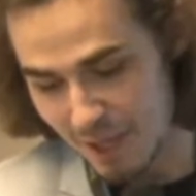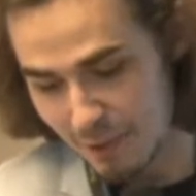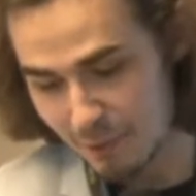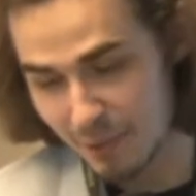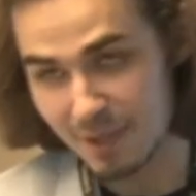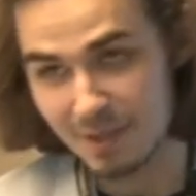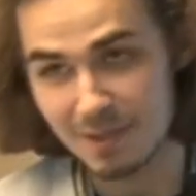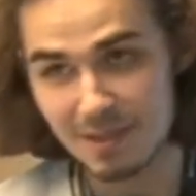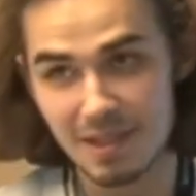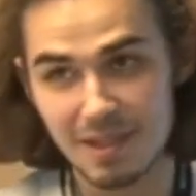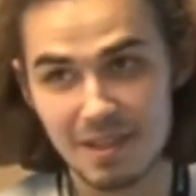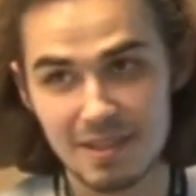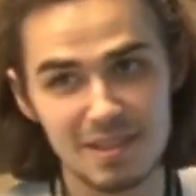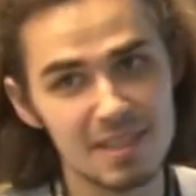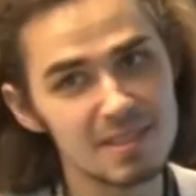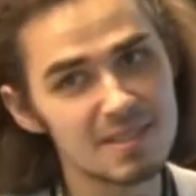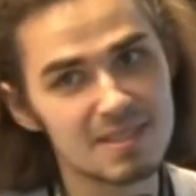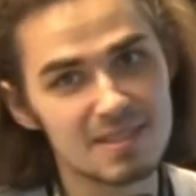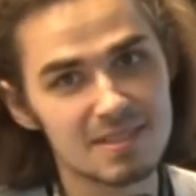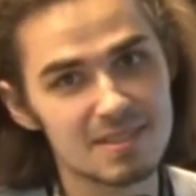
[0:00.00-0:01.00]
Well,
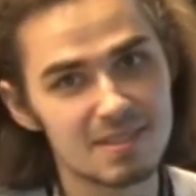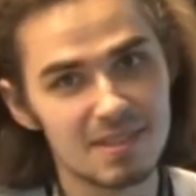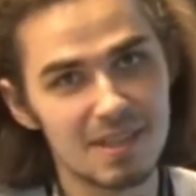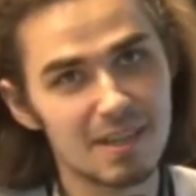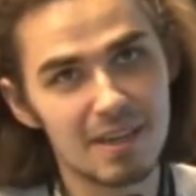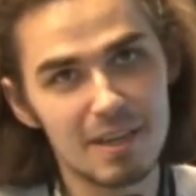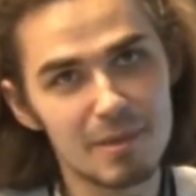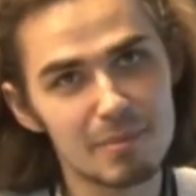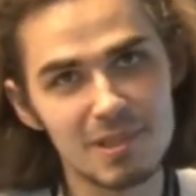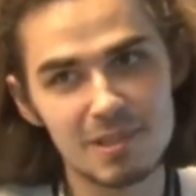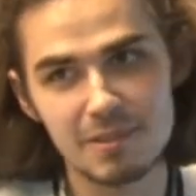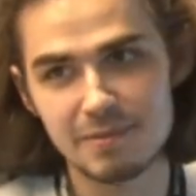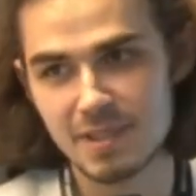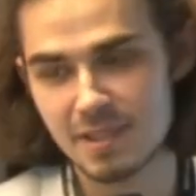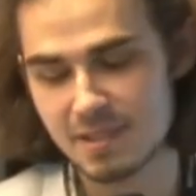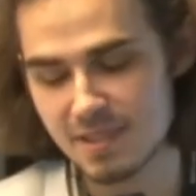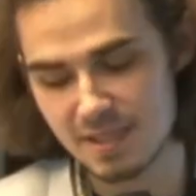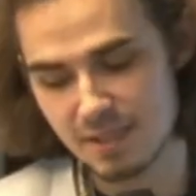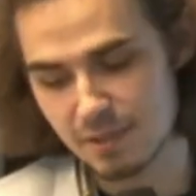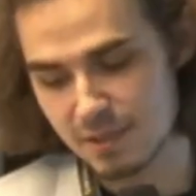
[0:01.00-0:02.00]
I believe
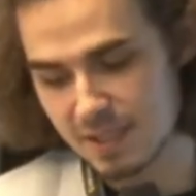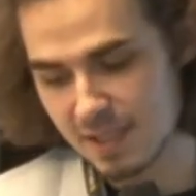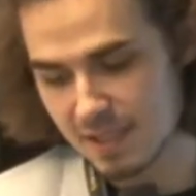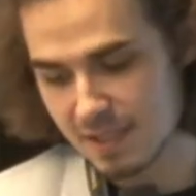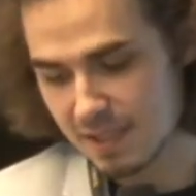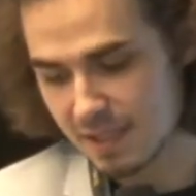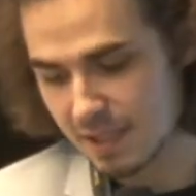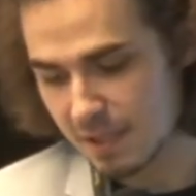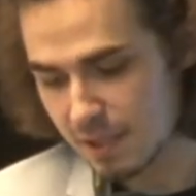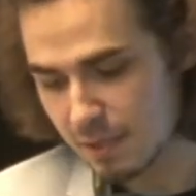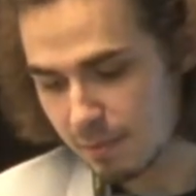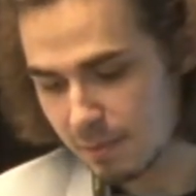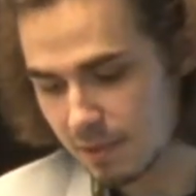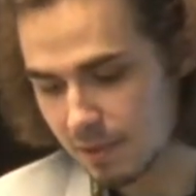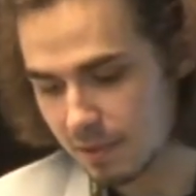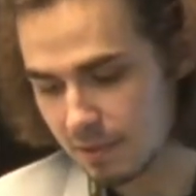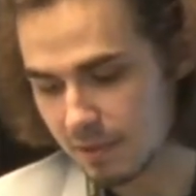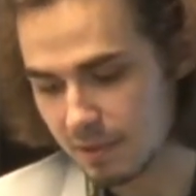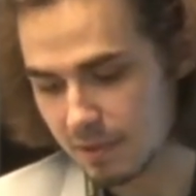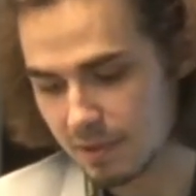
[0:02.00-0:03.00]
that's not
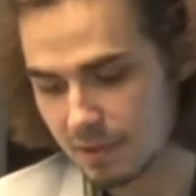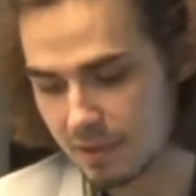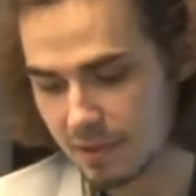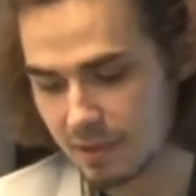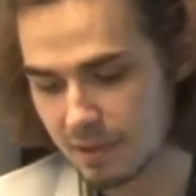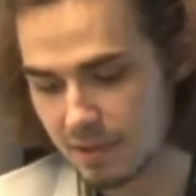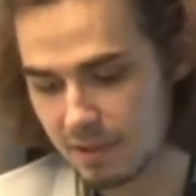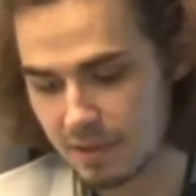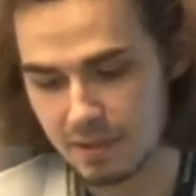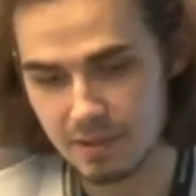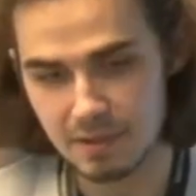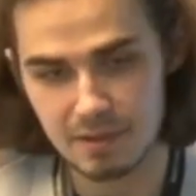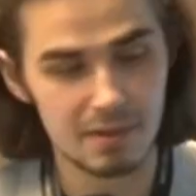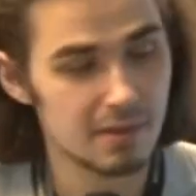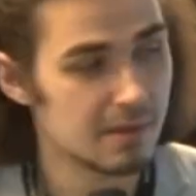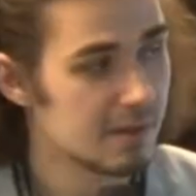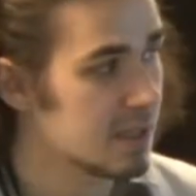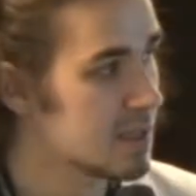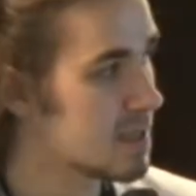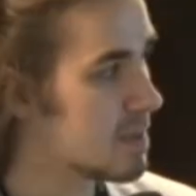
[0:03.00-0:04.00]
sustainable, and
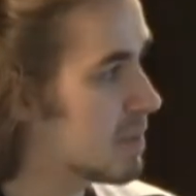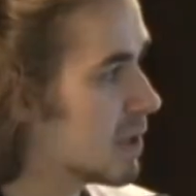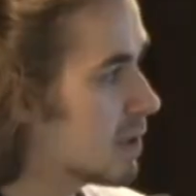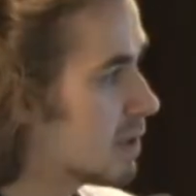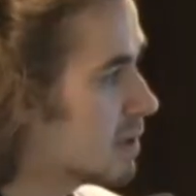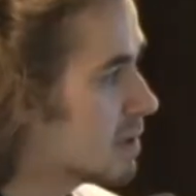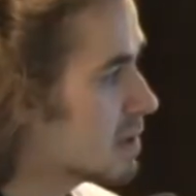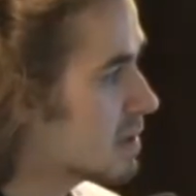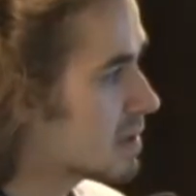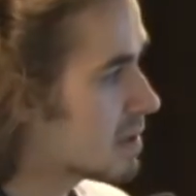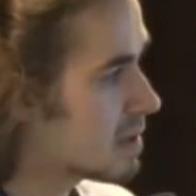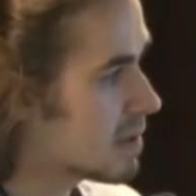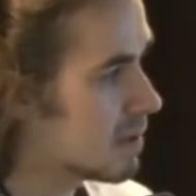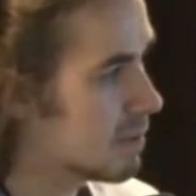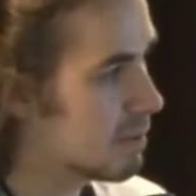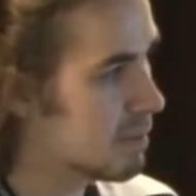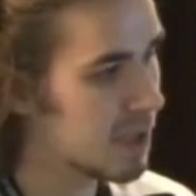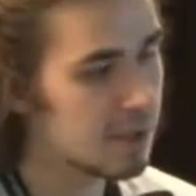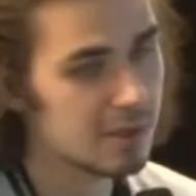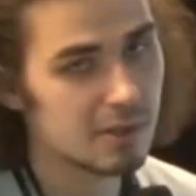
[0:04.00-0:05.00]
that's because
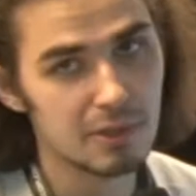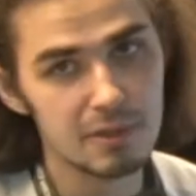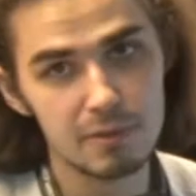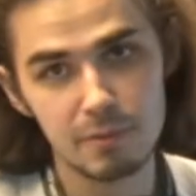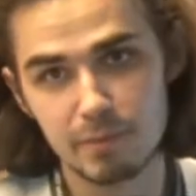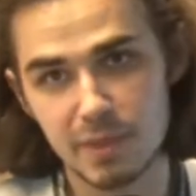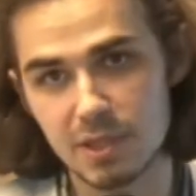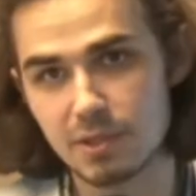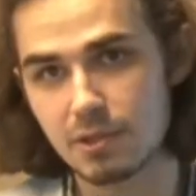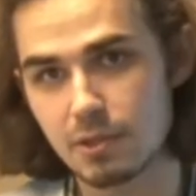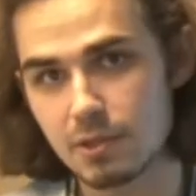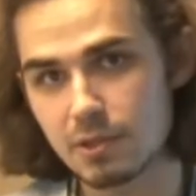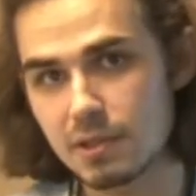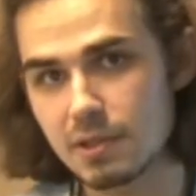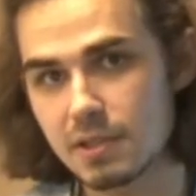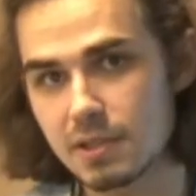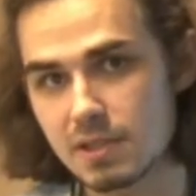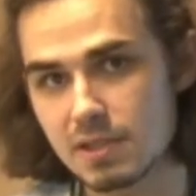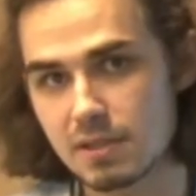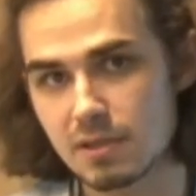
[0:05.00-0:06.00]

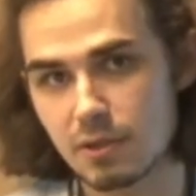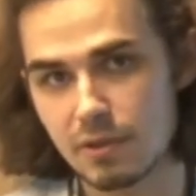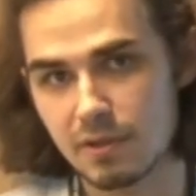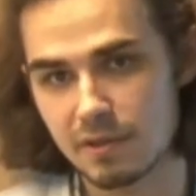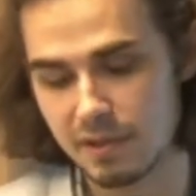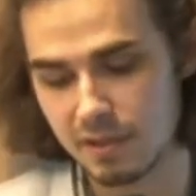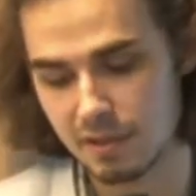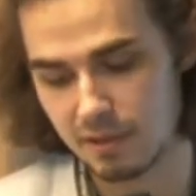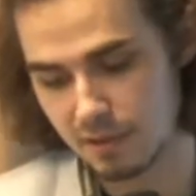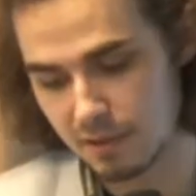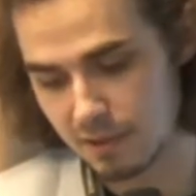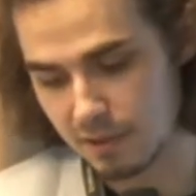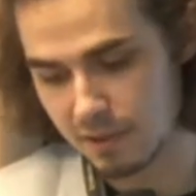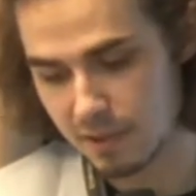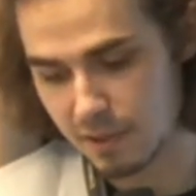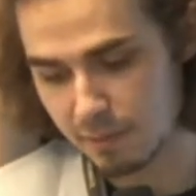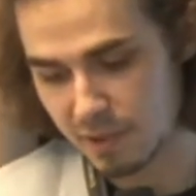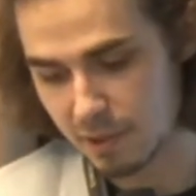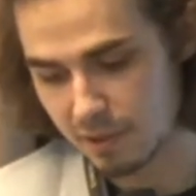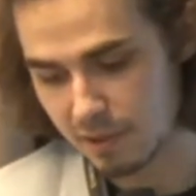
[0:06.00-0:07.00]
Bitcoin is not the only
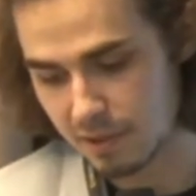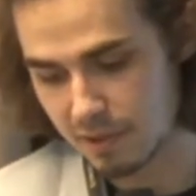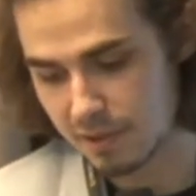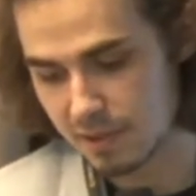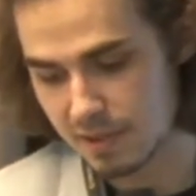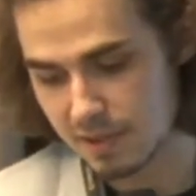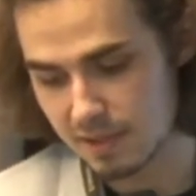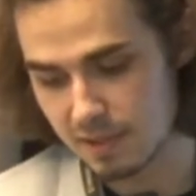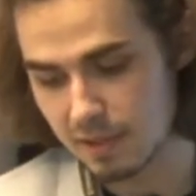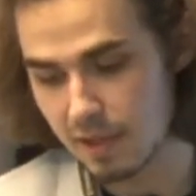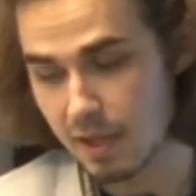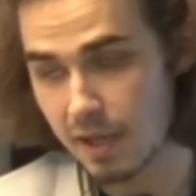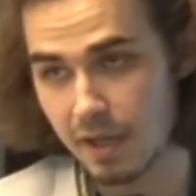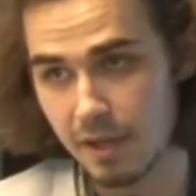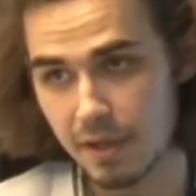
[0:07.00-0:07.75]
cryptocurrency.